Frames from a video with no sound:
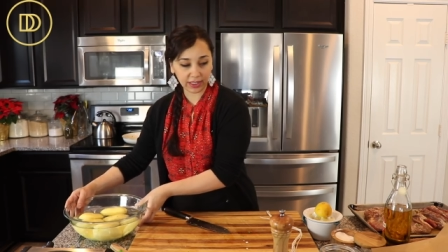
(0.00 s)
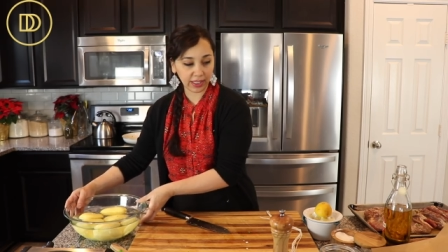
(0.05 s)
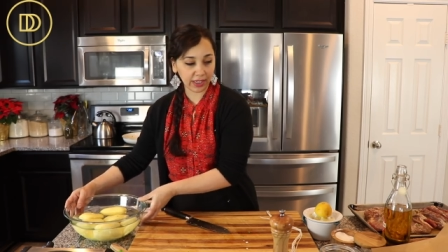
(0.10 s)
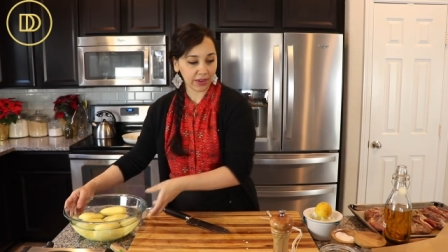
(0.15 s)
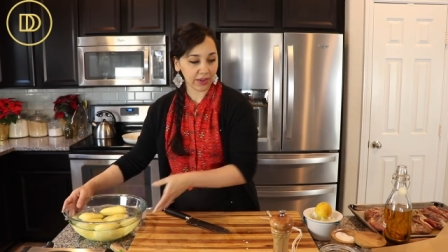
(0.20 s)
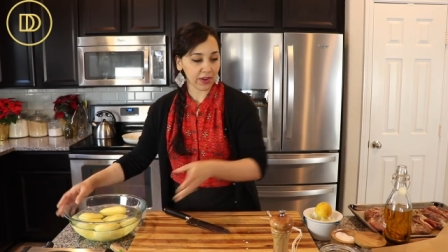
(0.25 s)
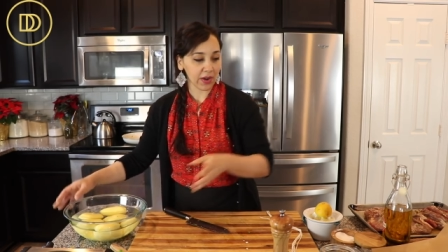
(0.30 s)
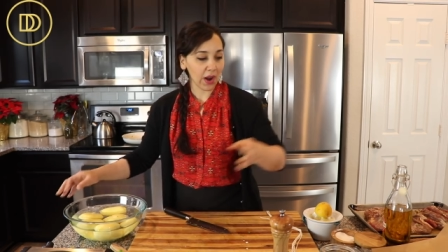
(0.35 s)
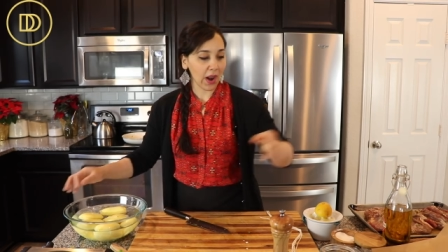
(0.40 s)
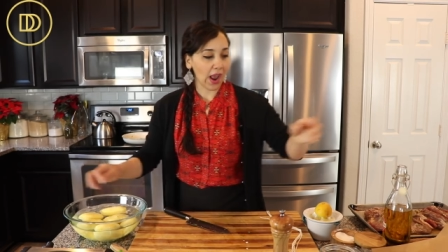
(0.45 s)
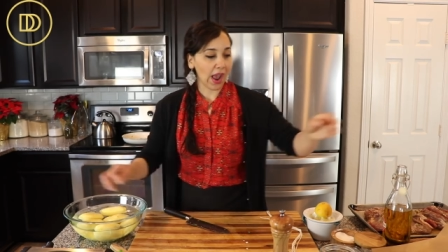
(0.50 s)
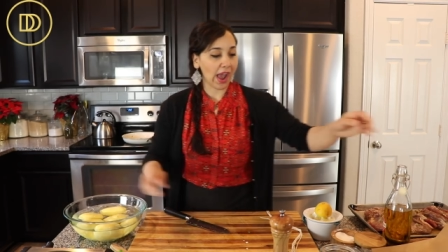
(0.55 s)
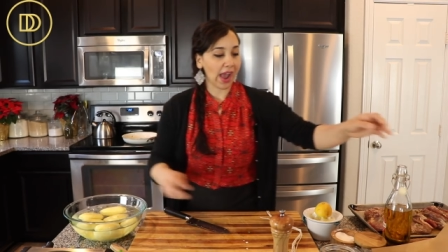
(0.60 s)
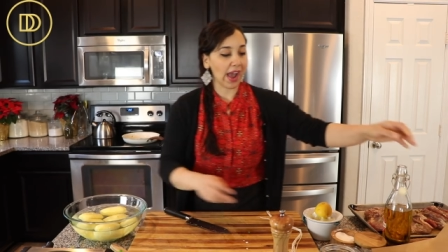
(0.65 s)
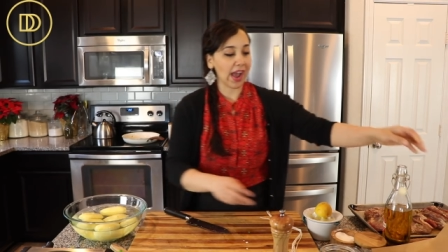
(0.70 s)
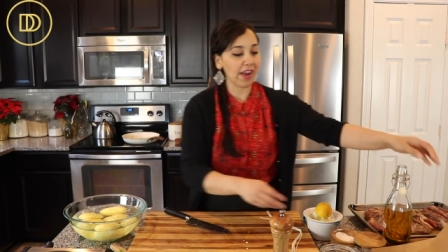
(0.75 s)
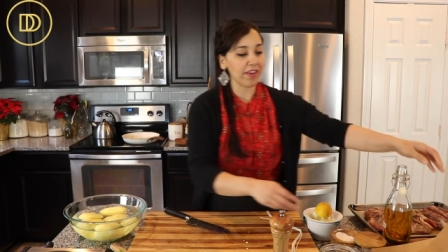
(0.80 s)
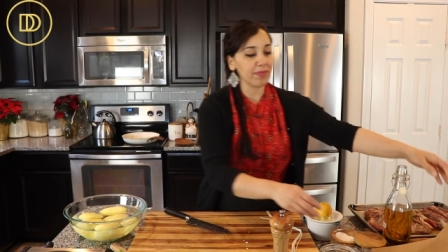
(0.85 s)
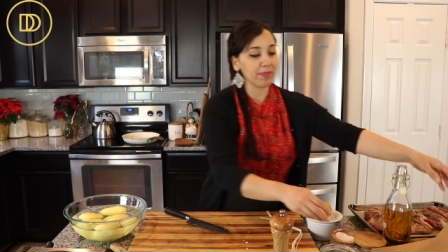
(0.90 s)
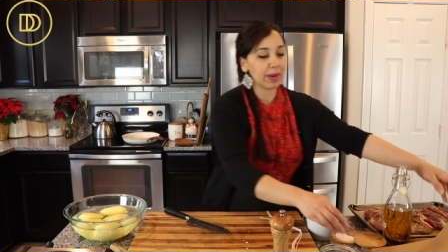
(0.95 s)
I
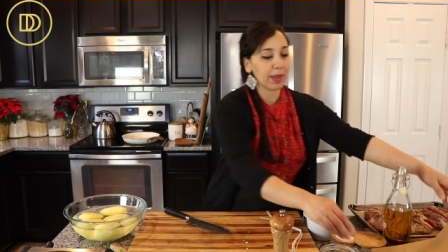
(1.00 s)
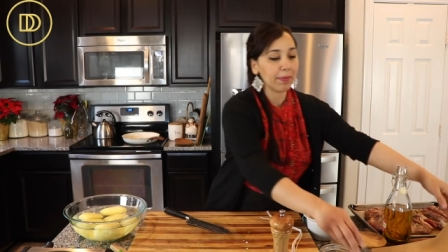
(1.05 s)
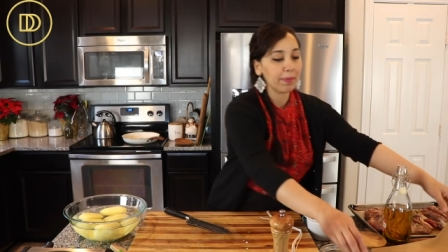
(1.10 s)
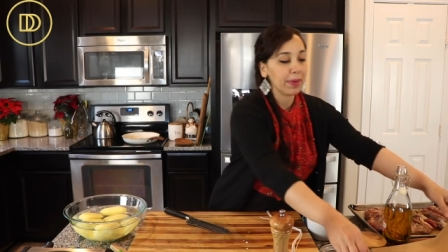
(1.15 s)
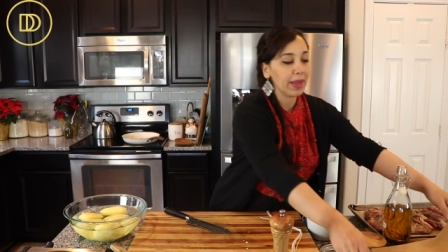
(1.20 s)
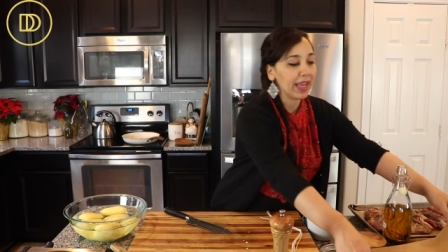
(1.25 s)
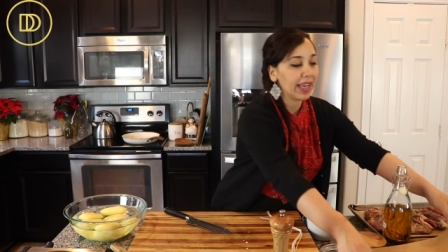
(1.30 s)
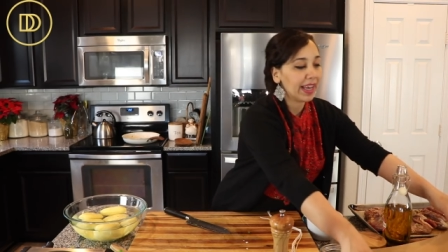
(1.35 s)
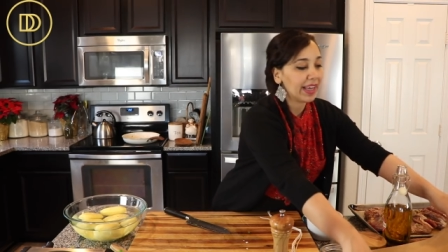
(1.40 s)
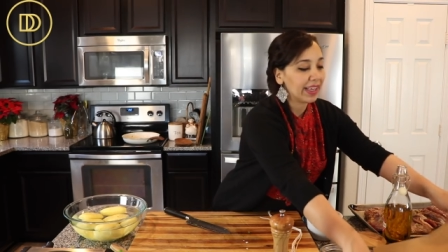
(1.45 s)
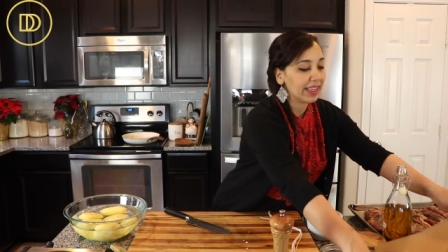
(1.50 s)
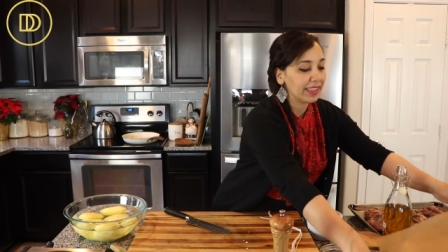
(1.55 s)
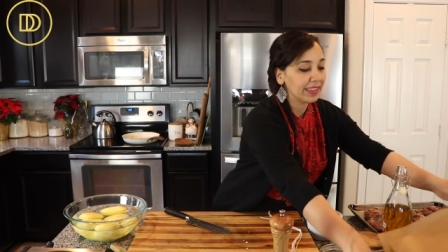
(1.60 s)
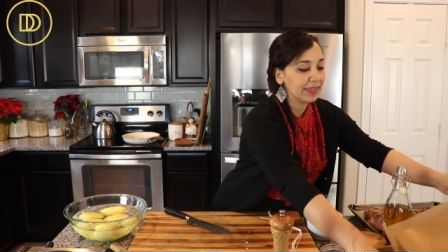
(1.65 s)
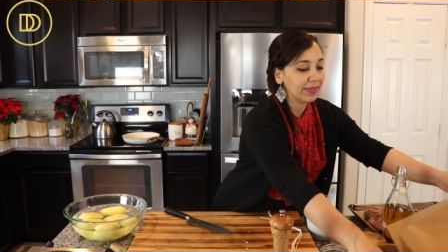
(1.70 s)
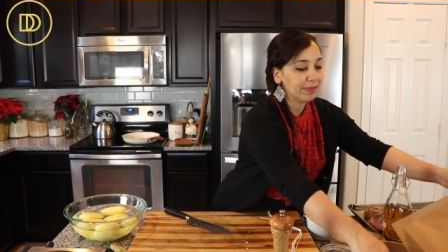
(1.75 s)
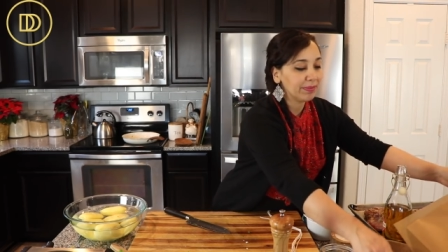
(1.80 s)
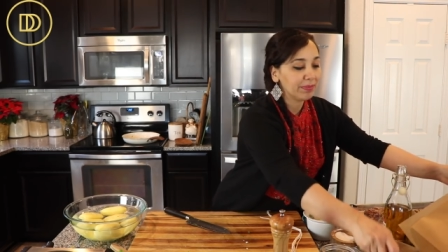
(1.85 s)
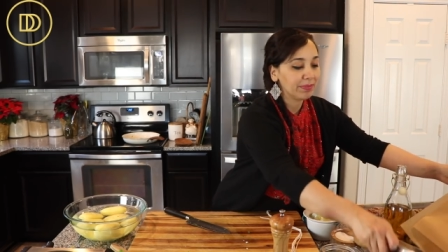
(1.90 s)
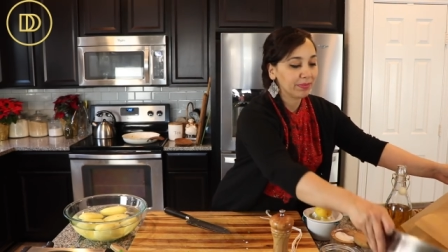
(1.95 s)
have my
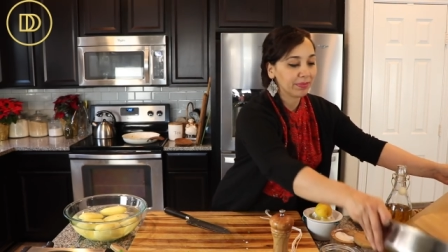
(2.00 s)
pan,